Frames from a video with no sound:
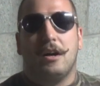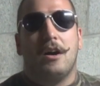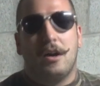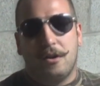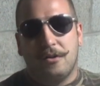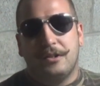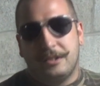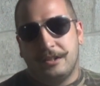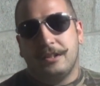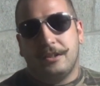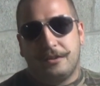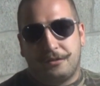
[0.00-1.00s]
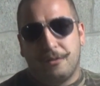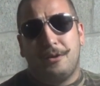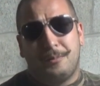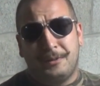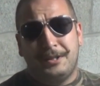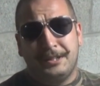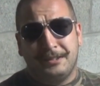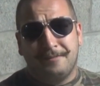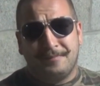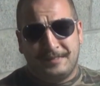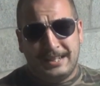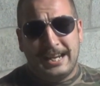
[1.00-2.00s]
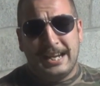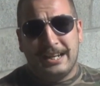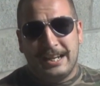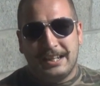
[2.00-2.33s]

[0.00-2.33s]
Oh, Soy Boy? Yeah,